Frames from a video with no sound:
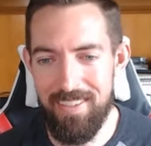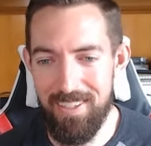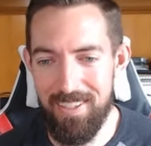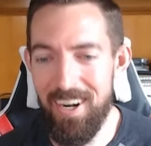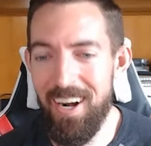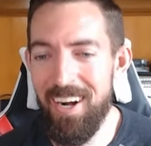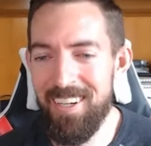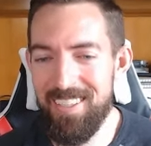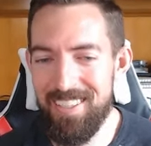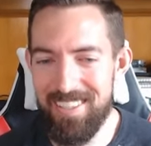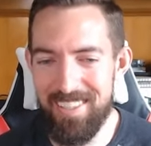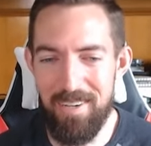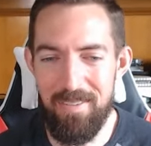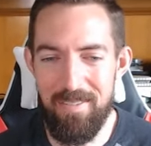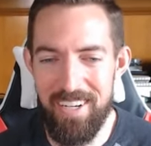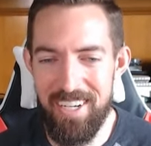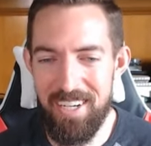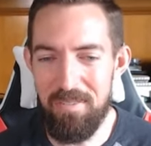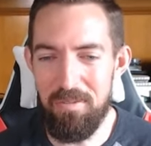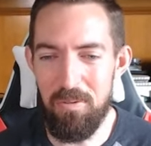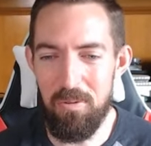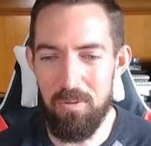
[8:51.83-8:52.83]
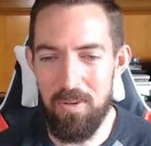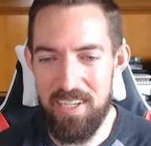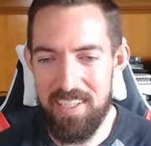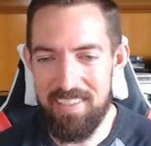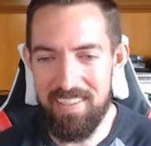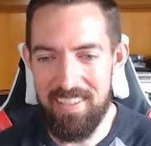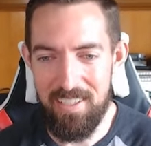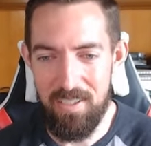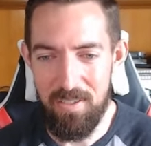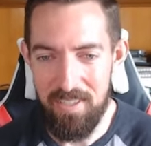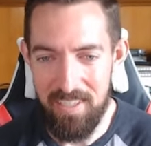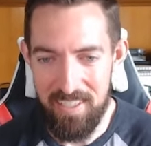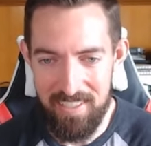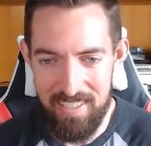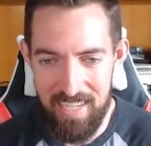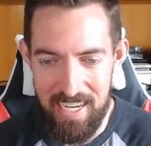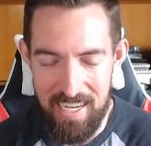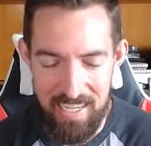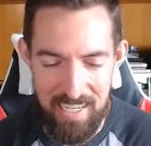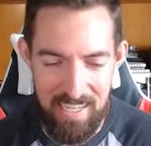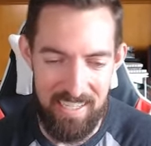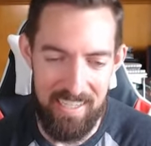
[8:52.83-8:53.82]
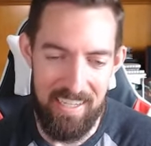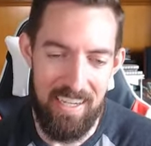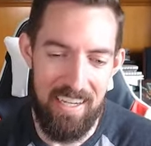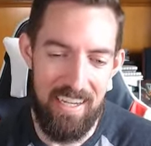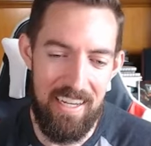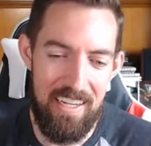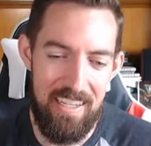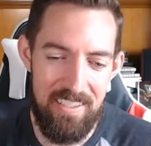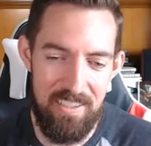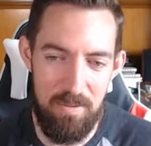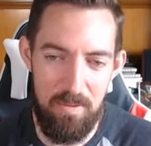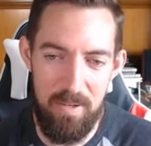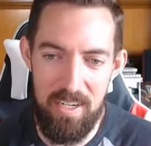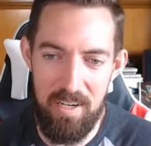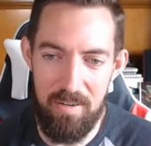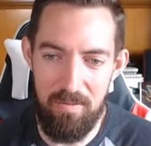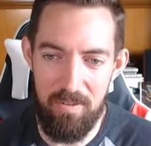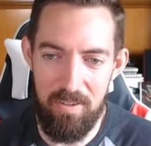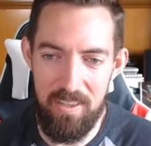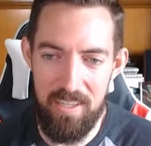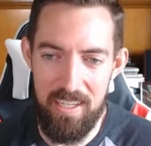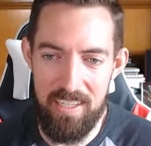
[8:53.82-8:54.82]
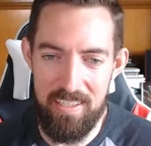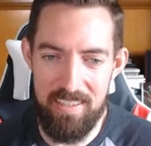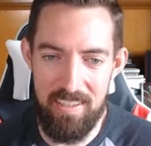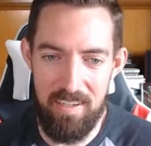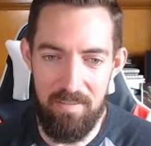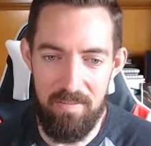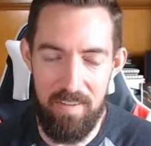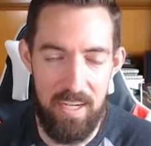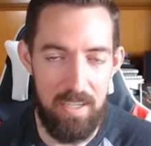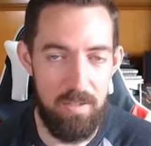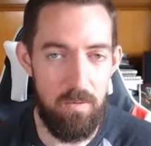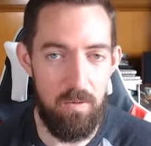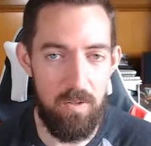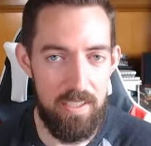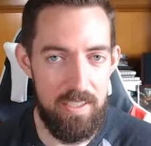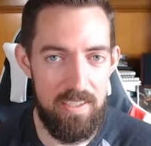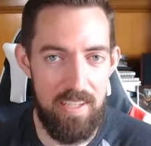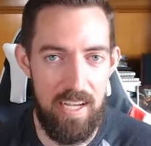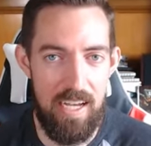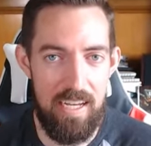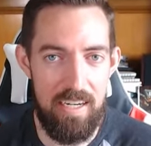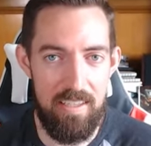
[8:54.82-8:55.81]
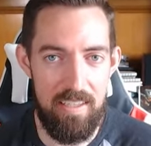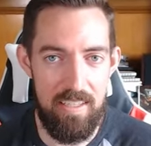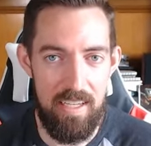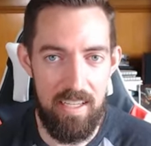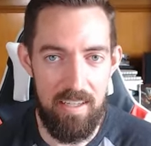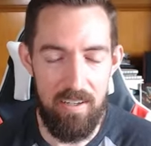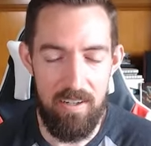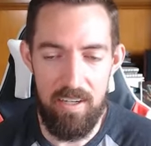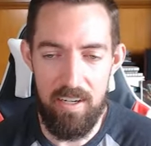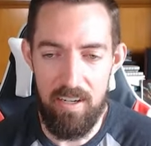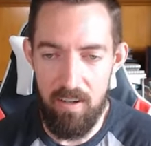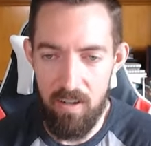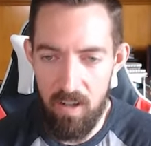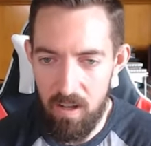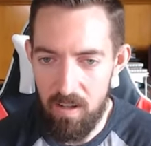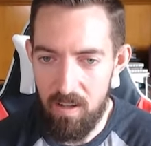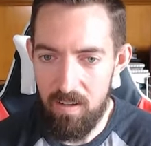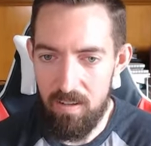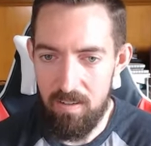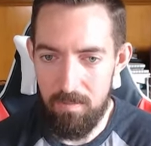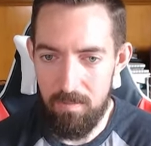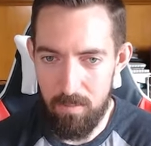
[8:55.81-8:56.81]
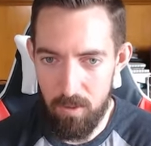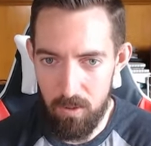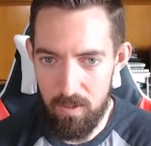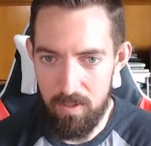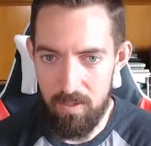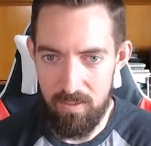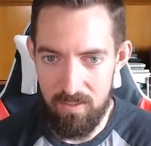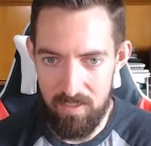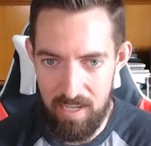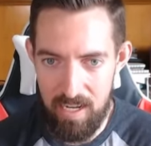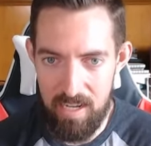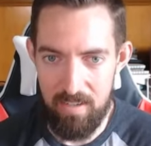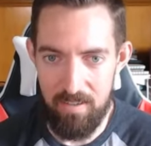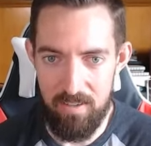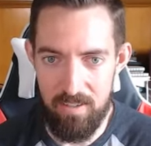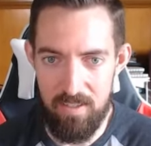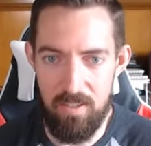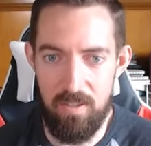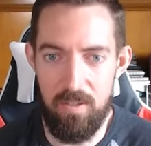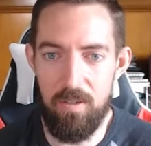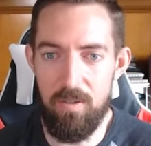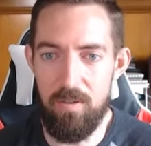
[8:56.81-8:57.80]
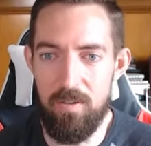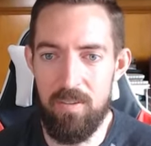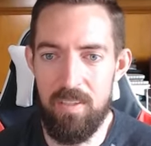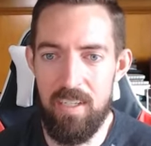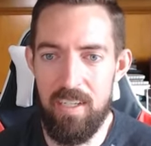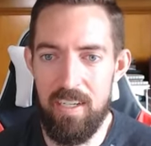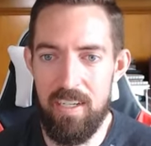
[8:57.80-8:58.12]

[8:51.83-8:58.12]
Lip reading: There's so many different ways that you can take it, so many different things that affect one side and the other. And it all boils down to,